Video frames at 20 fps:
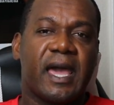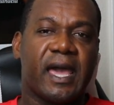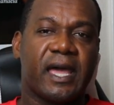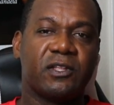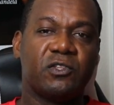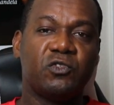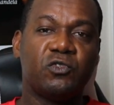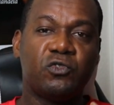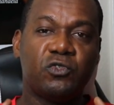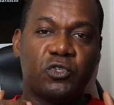
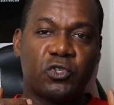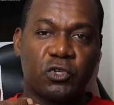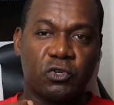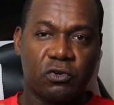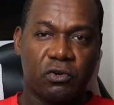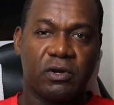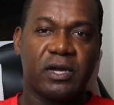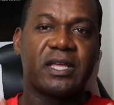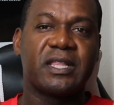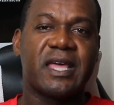And
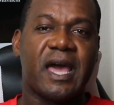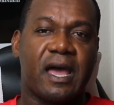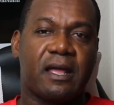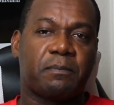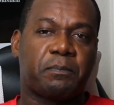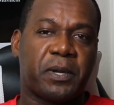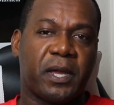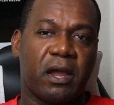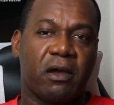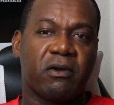during
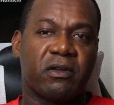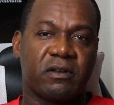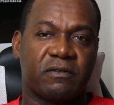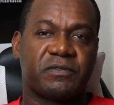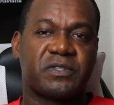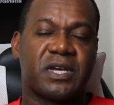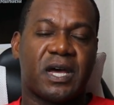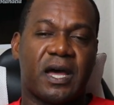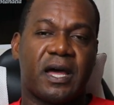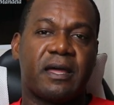that period
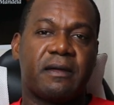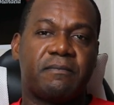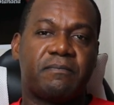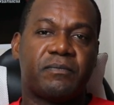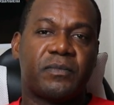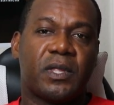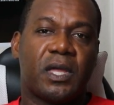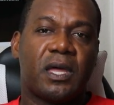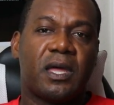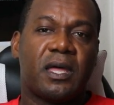of
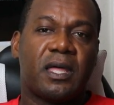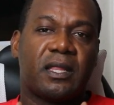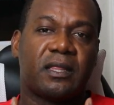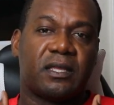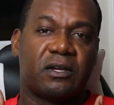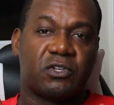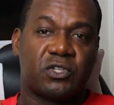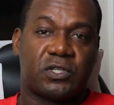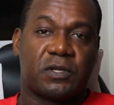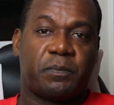time,
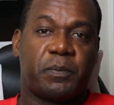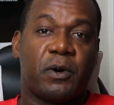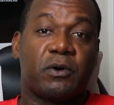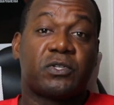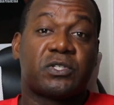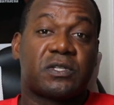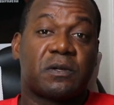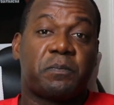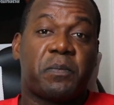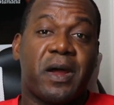they're
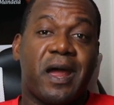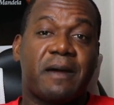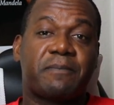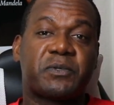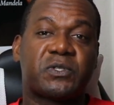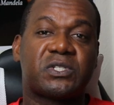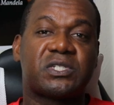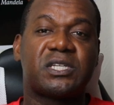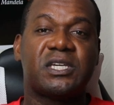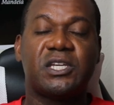supposed to
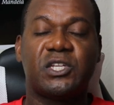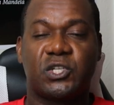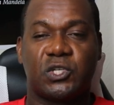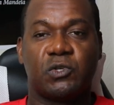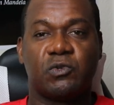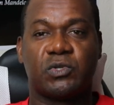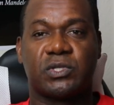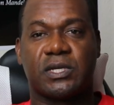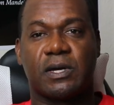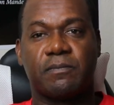perhaps
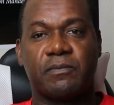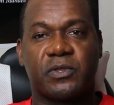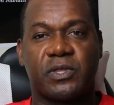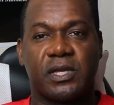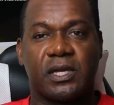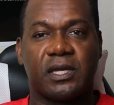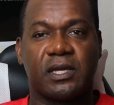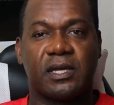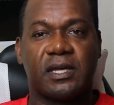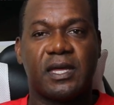teach you
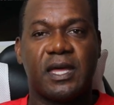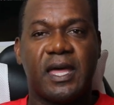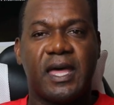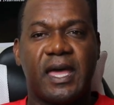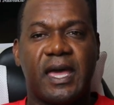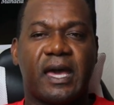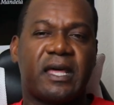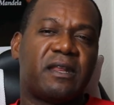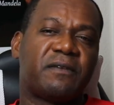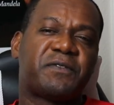something.
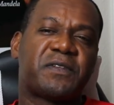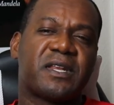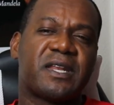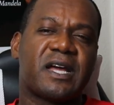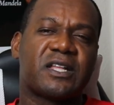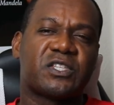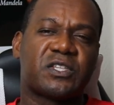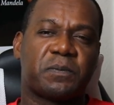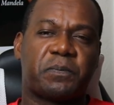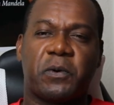And if they're
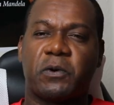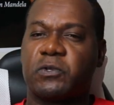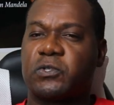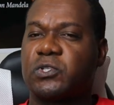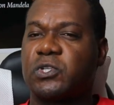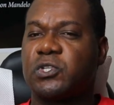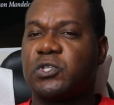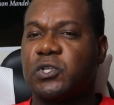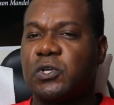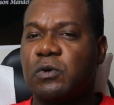not
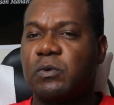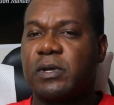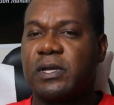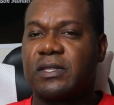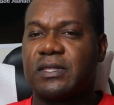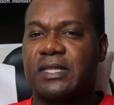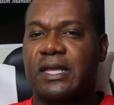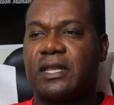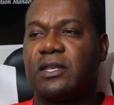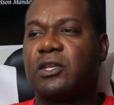supposed to do
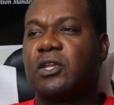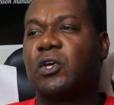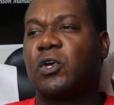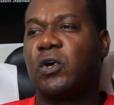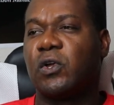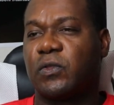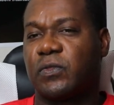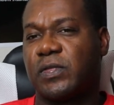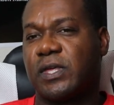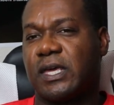it, then the
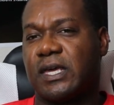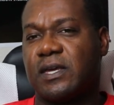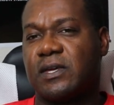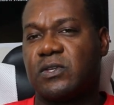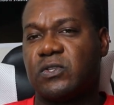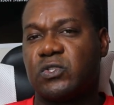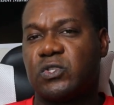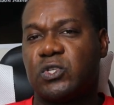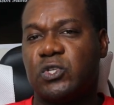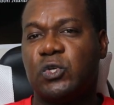good thing
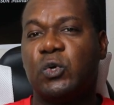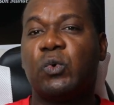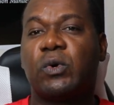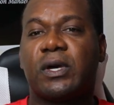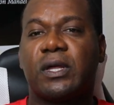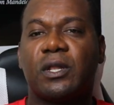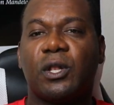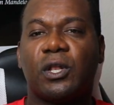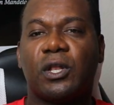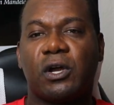is you
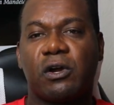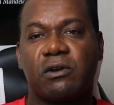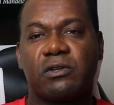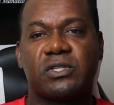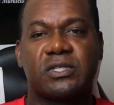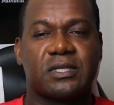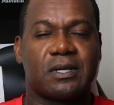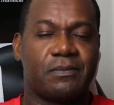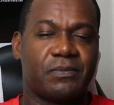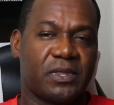can
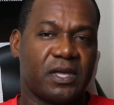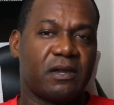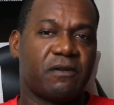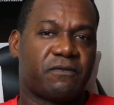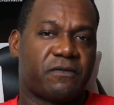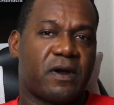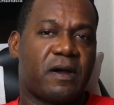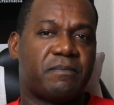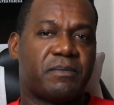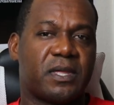learn
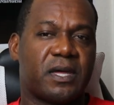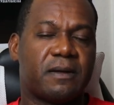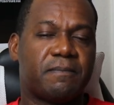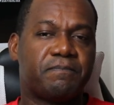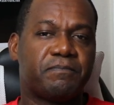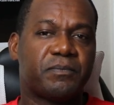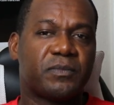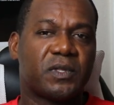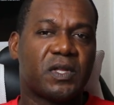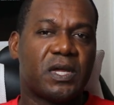something from
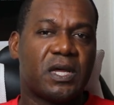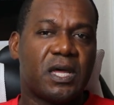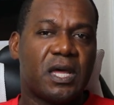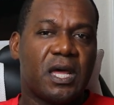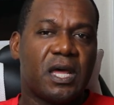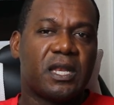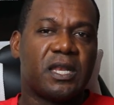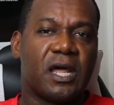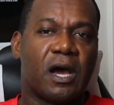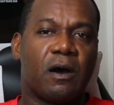them.
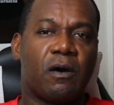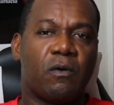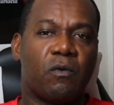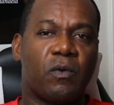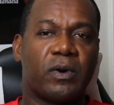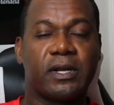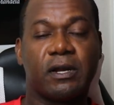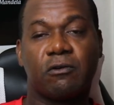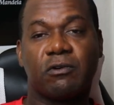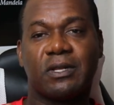Now,
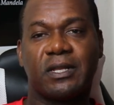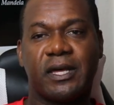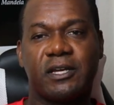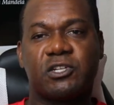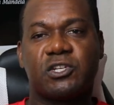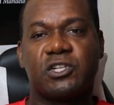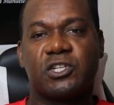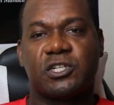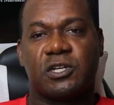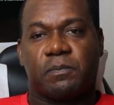when a
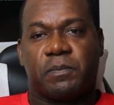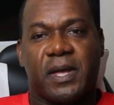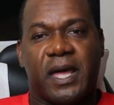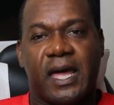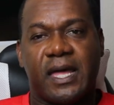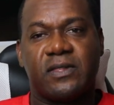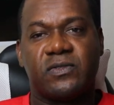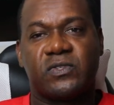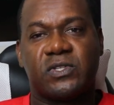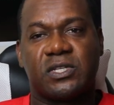relationship
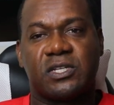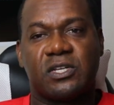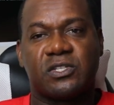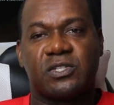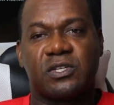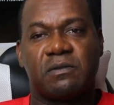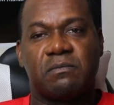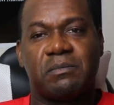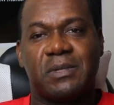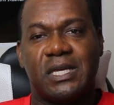ends, it
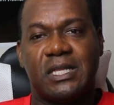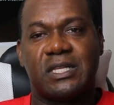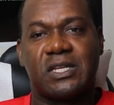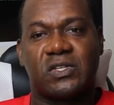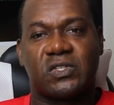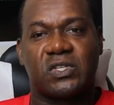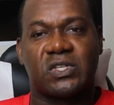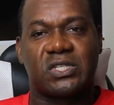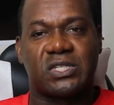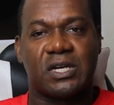doesn't mean
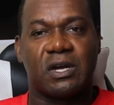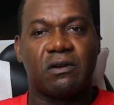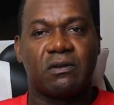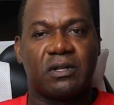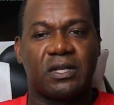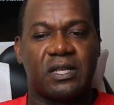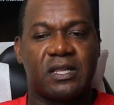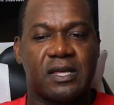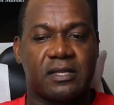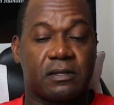
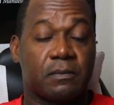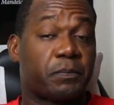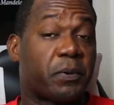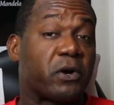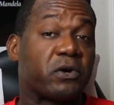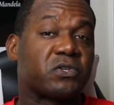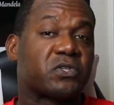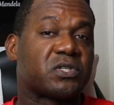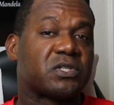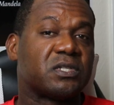necessarily that the
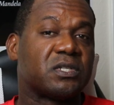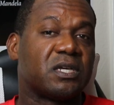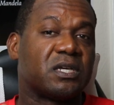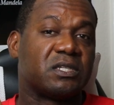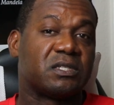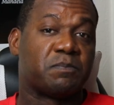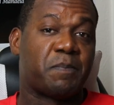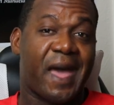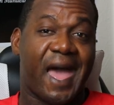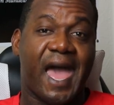person
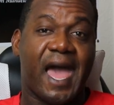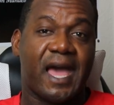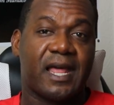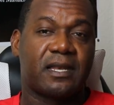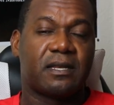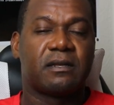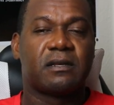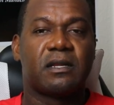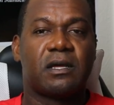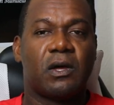is
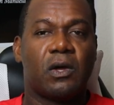bad,